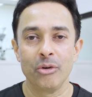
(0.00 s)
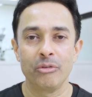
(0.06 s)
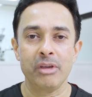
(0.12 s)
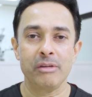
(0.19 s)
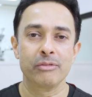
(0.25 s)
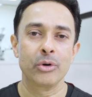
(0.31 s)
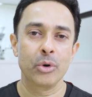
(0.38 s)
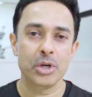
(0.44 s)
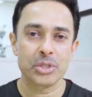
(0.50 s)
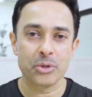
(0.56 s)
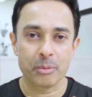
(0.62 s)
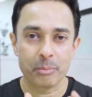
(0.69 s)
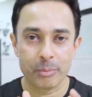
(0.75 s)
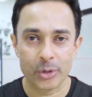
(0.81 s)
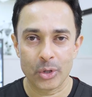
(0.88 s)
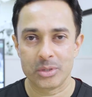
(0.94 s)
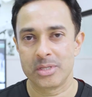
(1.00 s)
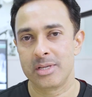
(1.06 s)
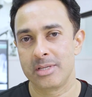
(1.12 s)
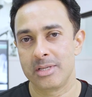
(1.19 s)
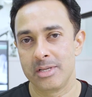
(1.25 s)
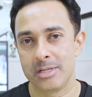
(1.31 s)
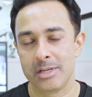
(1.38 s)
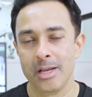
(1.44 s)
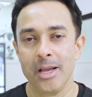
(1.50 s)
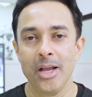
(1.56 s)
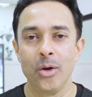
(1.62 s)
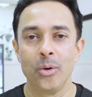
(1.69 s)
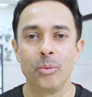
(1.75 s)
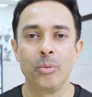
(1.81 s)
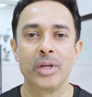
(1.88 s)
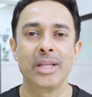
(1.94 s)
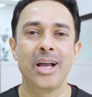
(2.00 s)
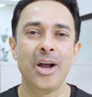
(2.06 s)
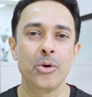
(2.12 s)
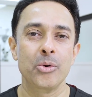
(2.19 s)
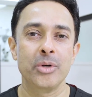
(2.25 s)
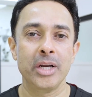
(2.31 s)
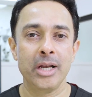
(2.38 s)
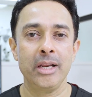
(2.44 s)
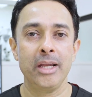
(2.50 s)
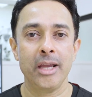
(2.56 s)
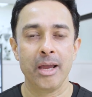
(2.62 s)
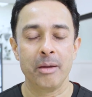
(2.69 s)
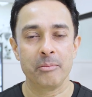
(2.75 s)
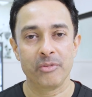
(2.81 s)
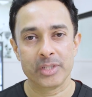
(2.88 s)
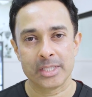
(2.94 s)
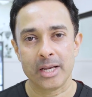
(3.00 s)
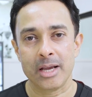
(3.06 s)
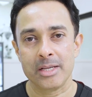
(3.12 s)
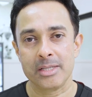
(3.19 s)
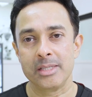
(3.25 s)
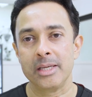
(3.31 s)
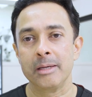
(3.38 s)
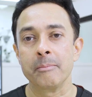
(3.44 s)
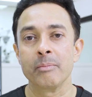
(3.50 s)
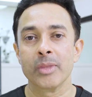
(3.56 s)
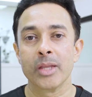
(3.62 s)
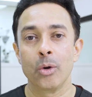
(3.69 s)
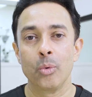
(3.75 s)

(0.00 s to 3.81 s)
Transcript: We focus on processes without really emphasizing